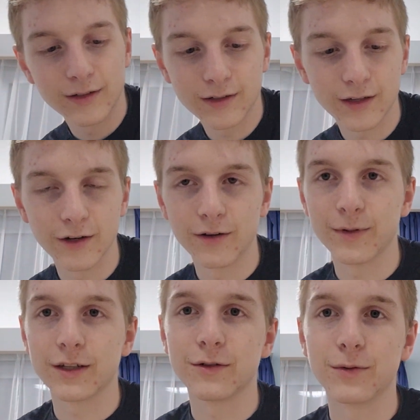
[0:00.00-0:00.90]
you know, I'm
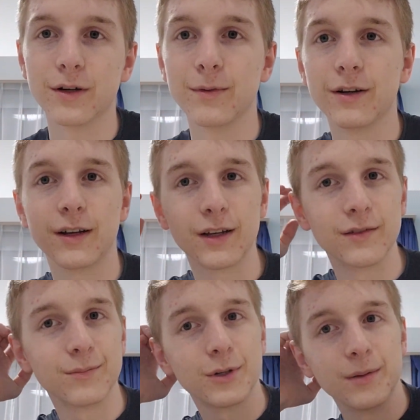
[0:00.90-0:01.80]
not too worried about it. I can
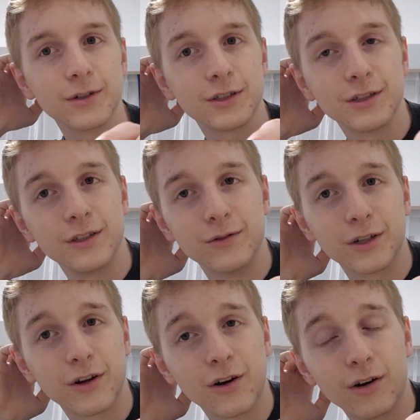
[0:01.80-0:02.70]
pretty much just use a
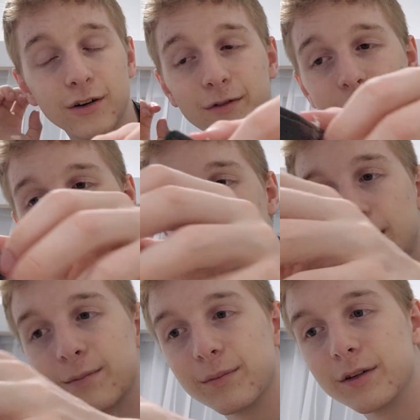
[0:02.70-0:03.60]
card for
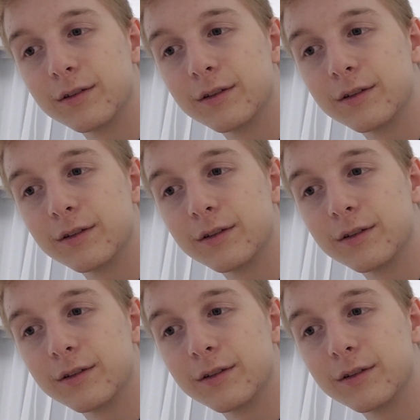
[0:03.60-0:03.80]
that. But